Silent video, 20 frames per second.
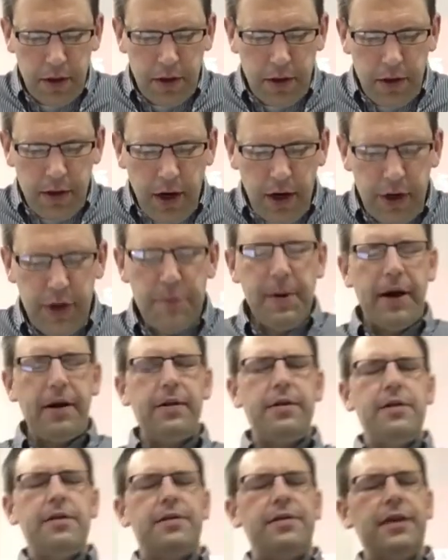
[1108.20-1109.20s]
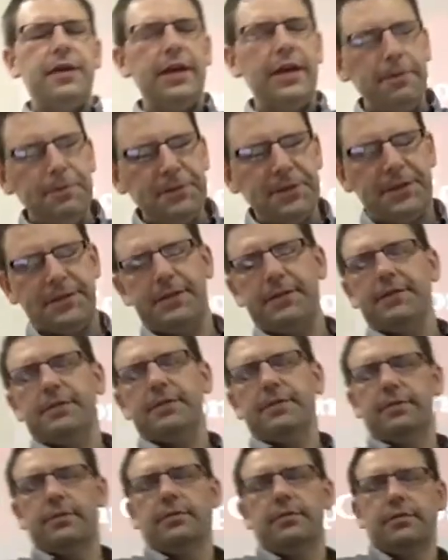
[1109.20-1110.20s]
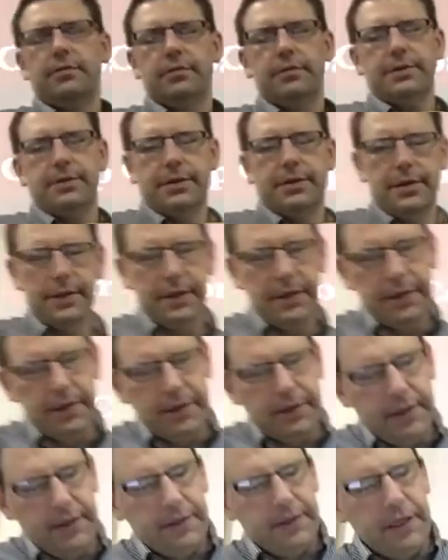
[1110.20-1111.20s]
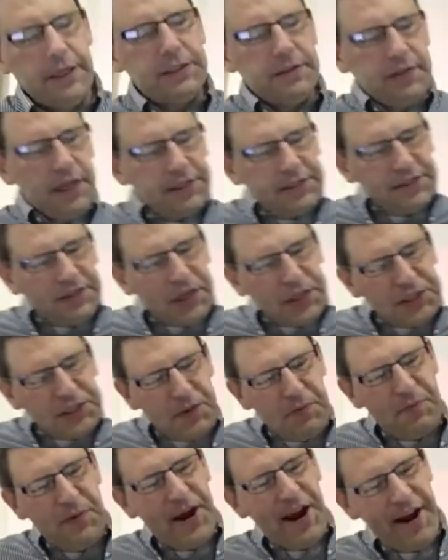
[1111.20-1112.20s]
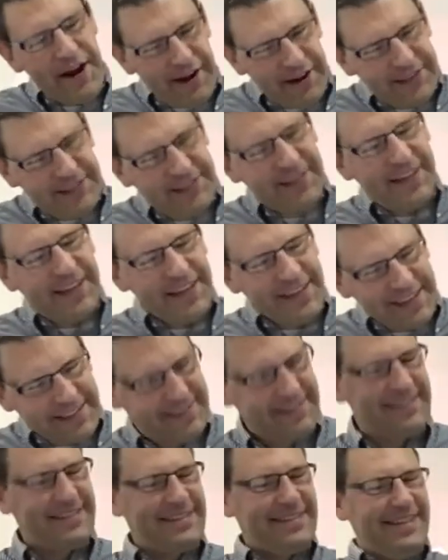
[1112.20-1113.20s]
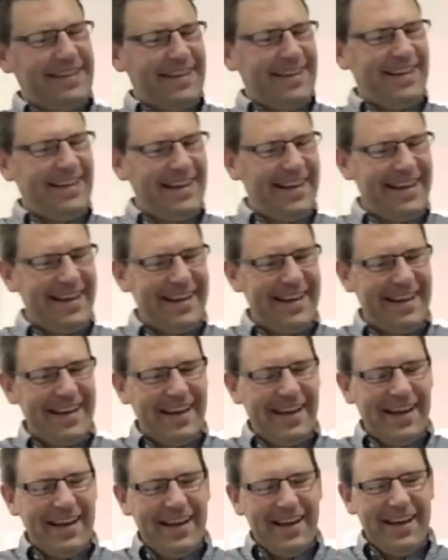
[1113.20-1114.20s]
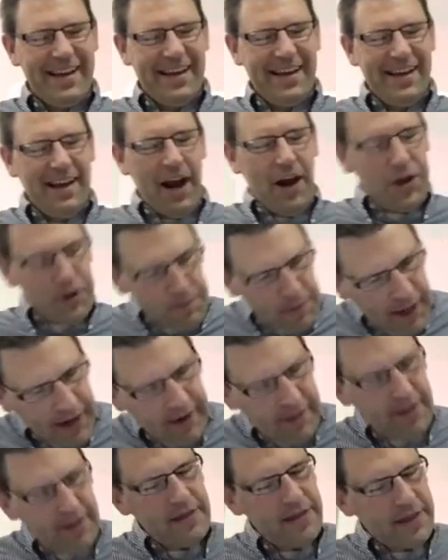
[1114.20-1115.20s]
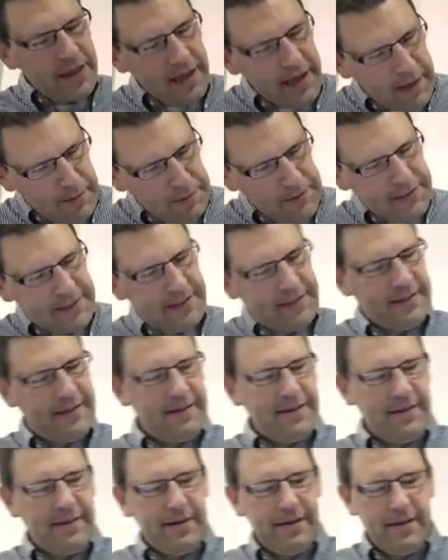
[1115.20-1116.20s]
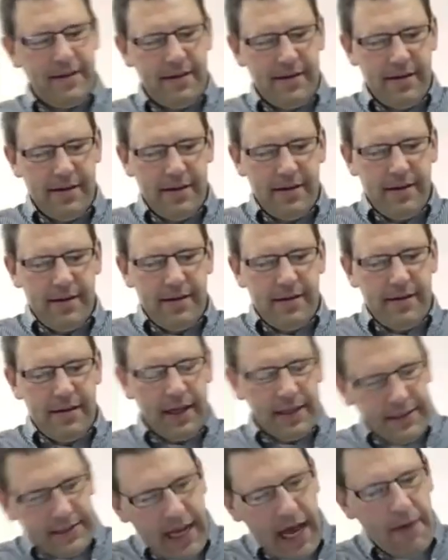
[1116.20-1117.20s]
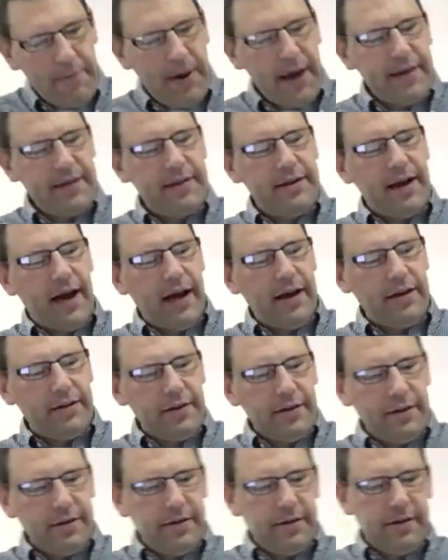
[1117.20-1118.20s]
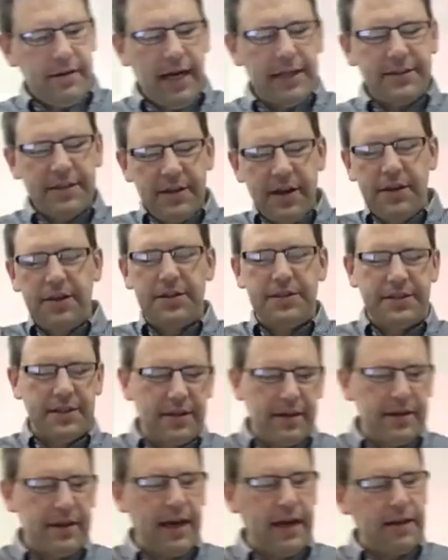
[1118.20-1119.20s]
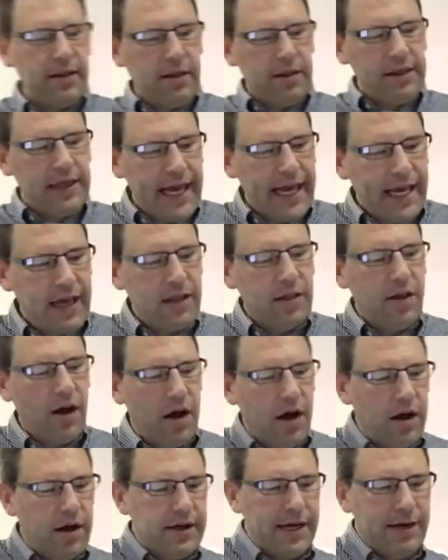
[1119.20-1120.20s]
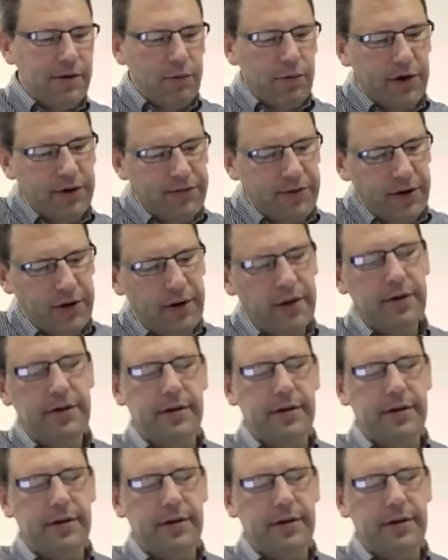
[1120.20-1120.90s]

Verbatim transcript: Are you better than Thebes? Let's, let's, let's compare cities. Are you better than Thebes that sat by the Nile? That's another city that lay along a river